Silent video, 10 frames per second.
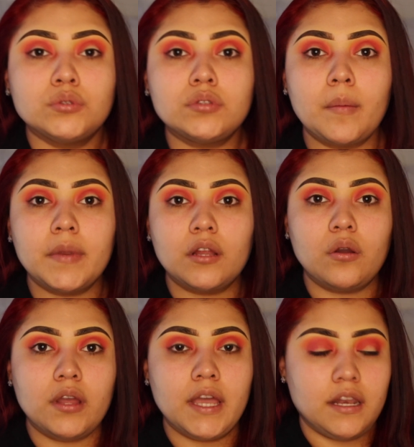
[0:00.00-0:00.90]
So I'm gonna
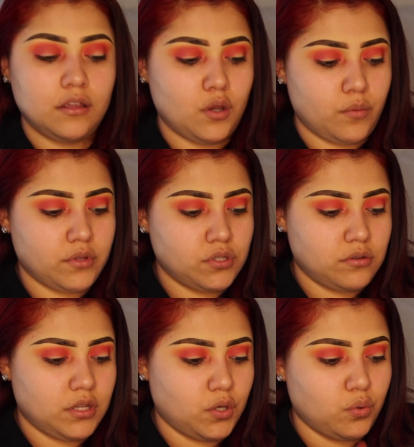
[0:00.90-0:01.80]
go ahead and go into
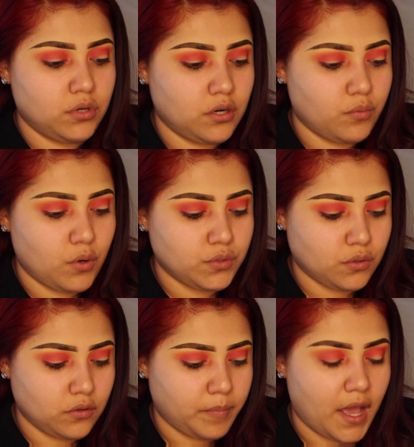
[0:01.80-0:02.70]
the Huda Rose
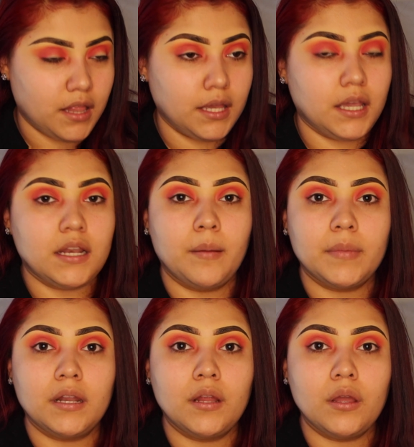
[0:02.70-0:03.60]
Gold palette, and I'm
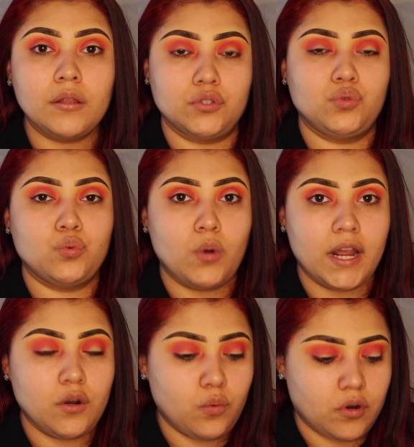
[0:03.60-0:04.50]
gonna
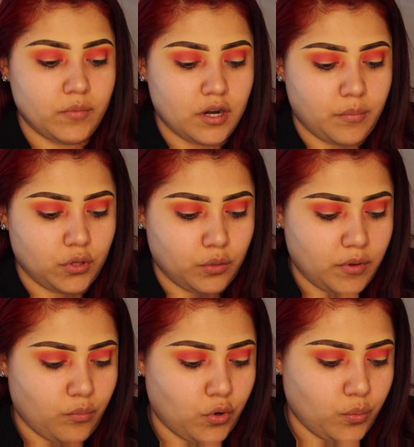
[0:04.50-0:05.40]
try to warm it up a little
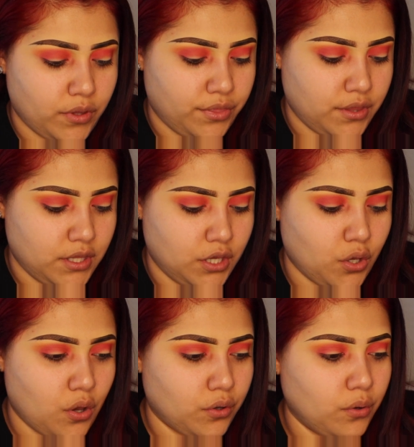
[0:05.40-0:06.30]
bit more with the
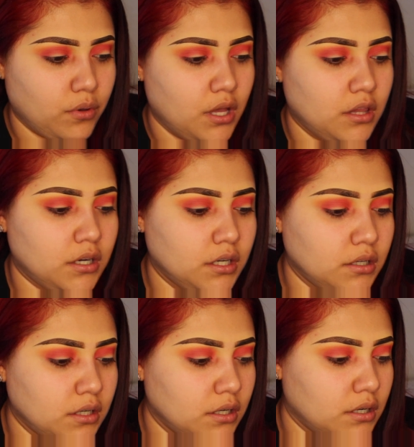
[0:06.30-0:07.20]
cocoa color,
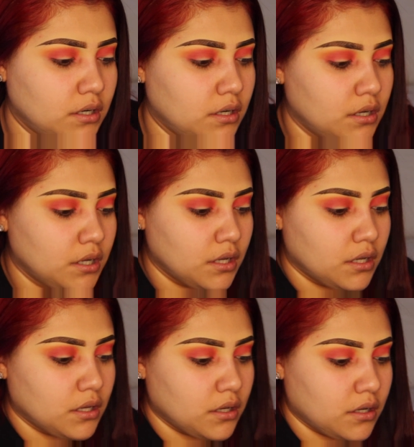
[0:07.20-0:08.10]

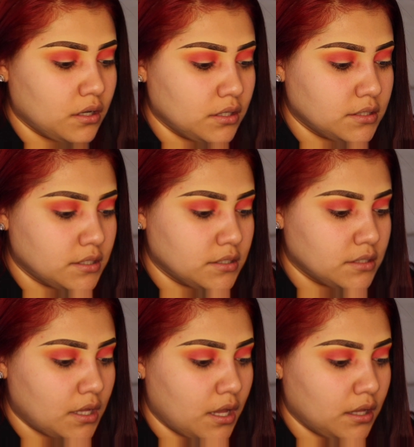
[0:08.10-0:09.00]
because it's
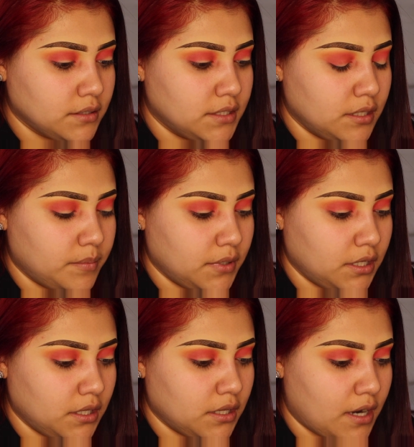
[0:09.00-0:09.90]
not
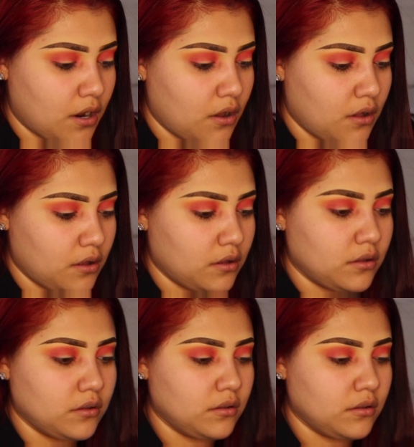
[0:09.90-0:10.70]
deepening at all.